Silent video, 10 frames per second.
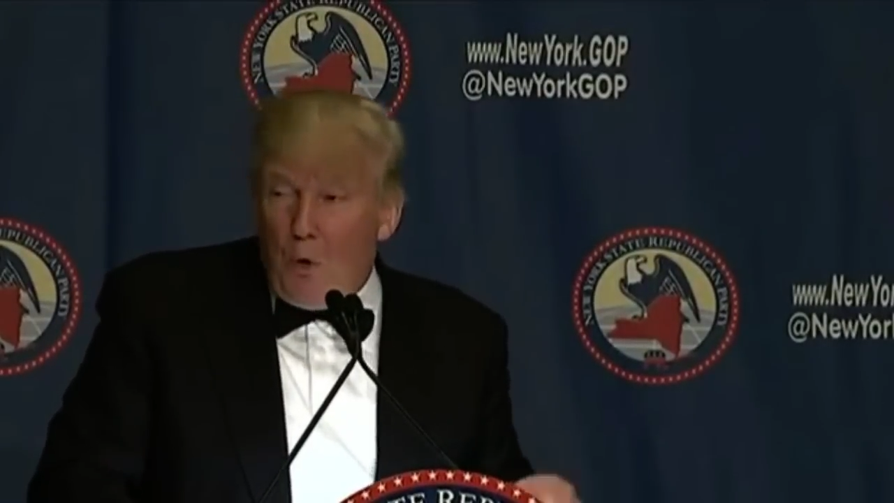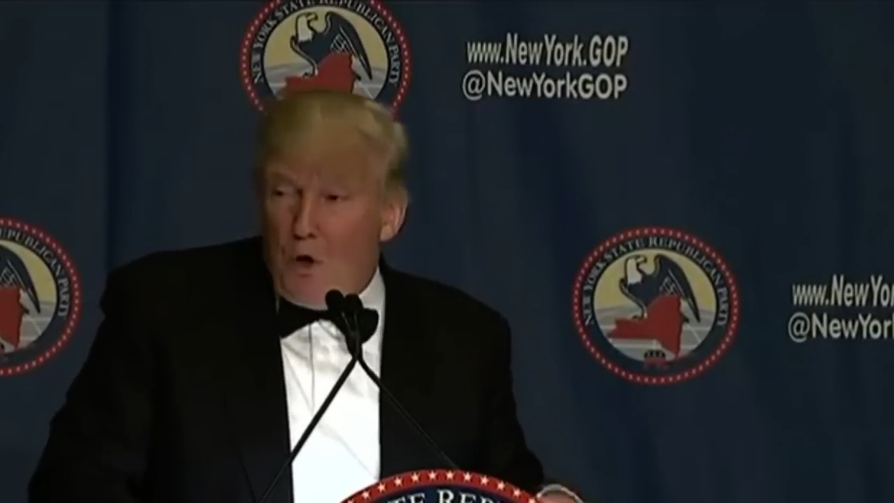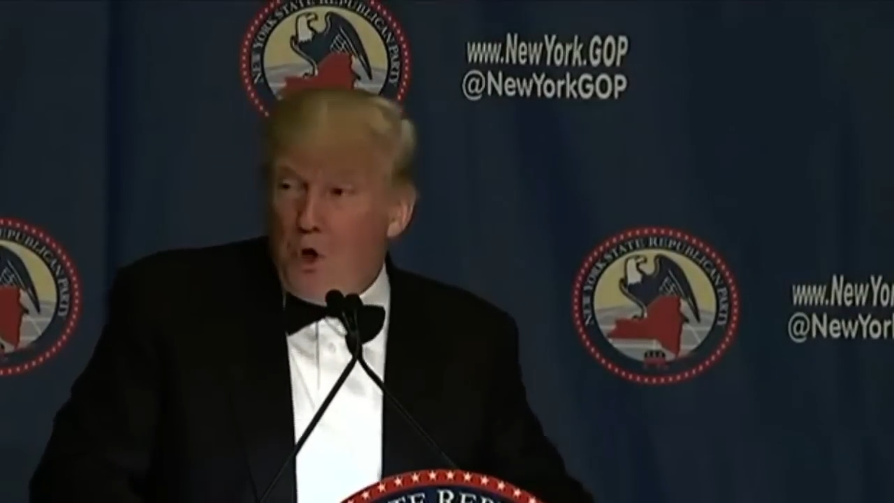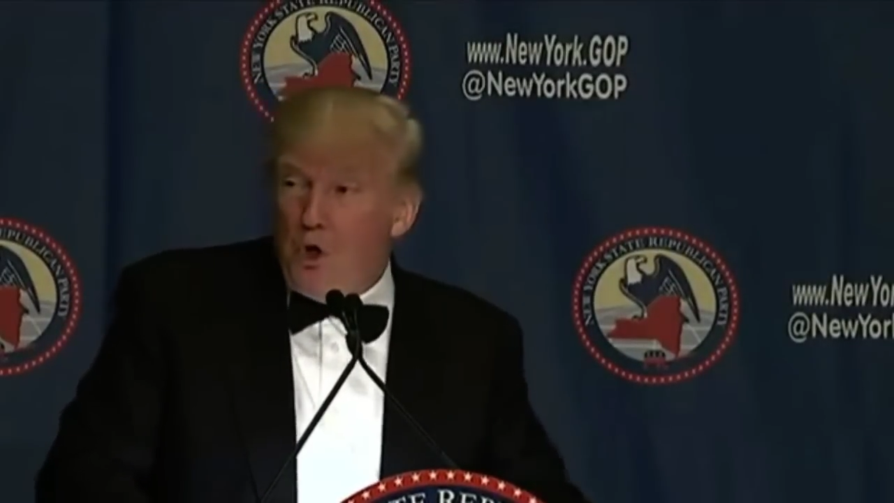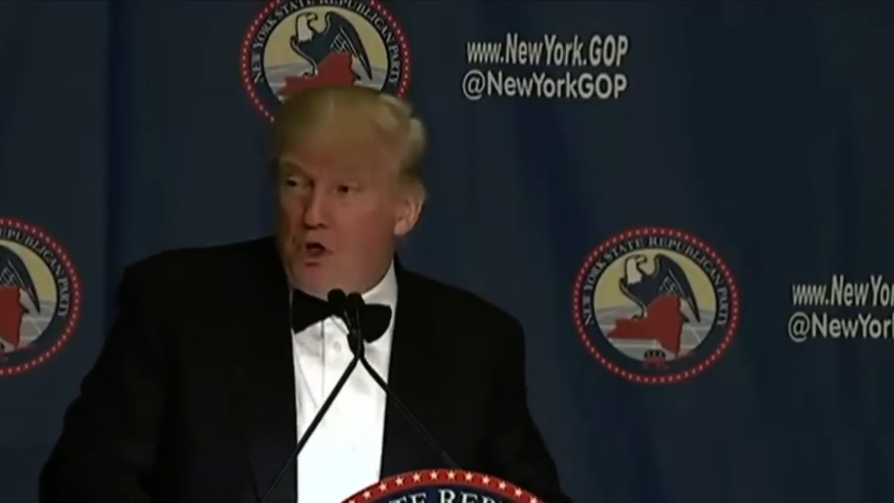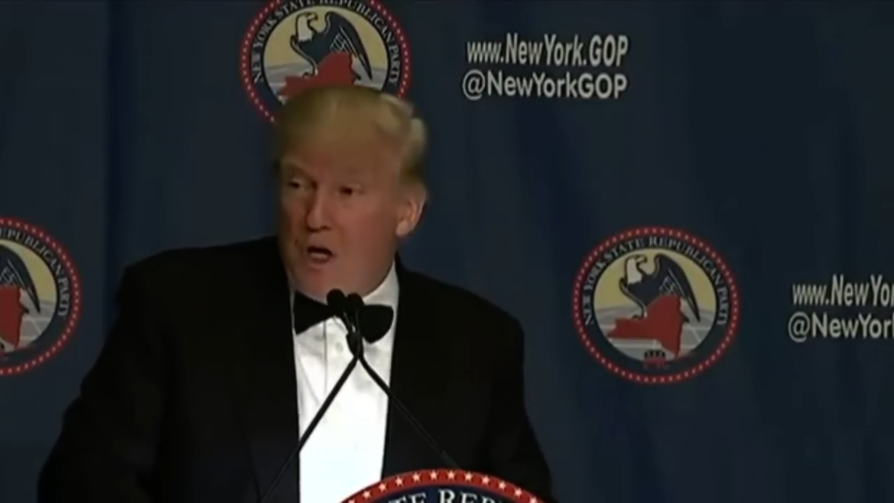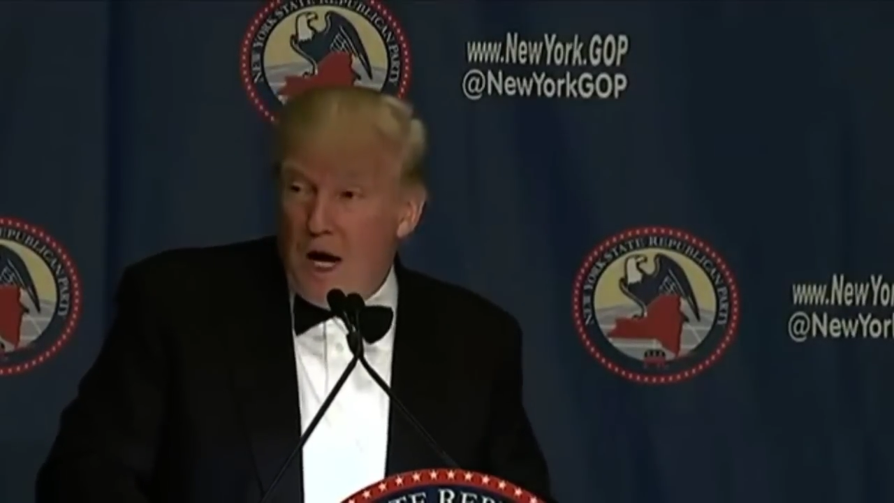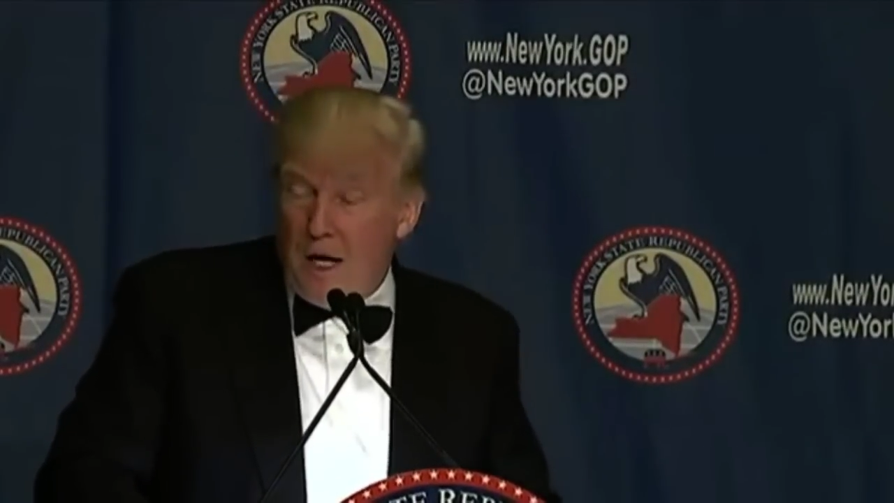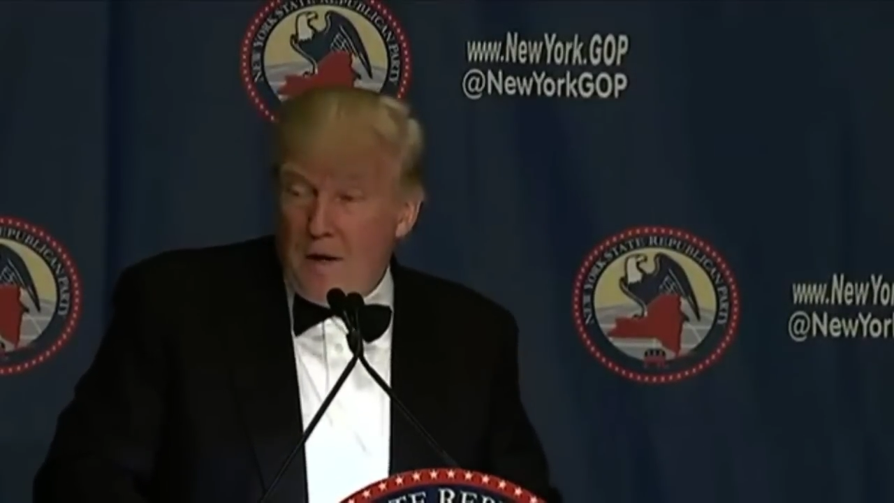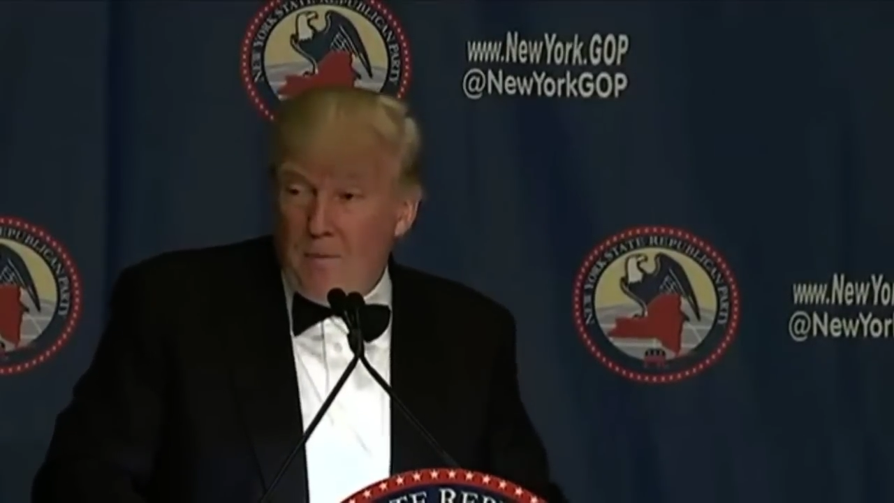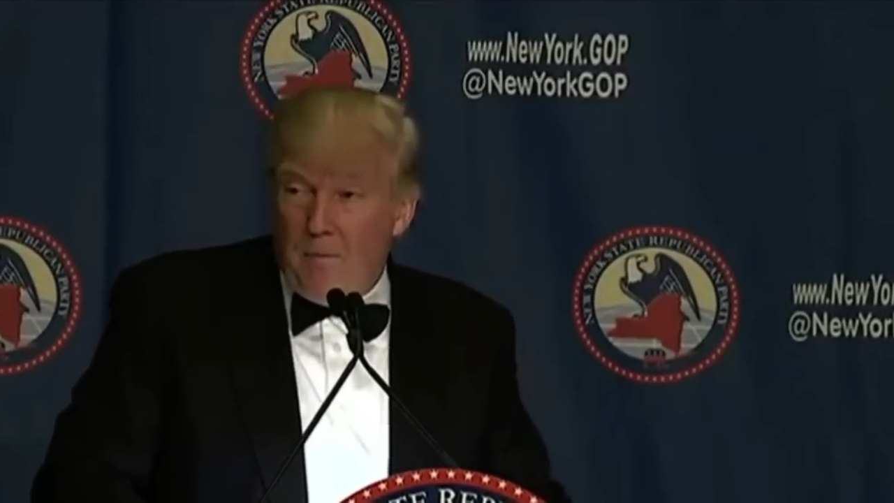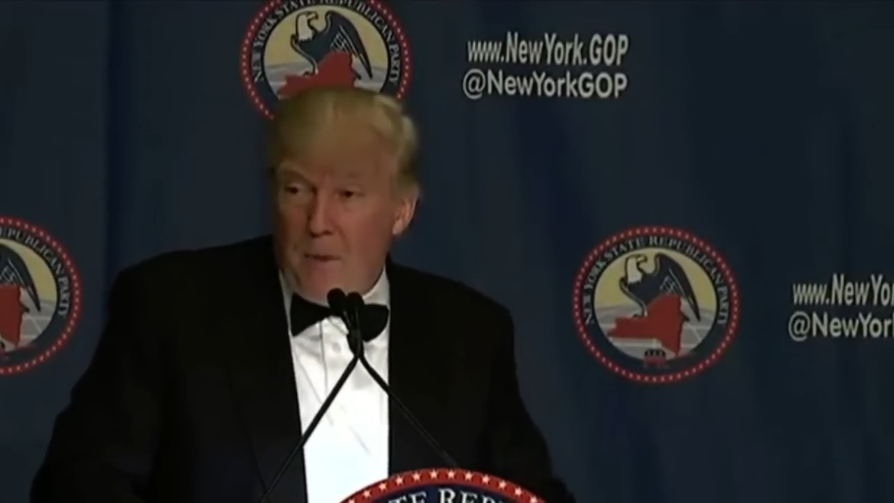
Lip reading: with you tonight.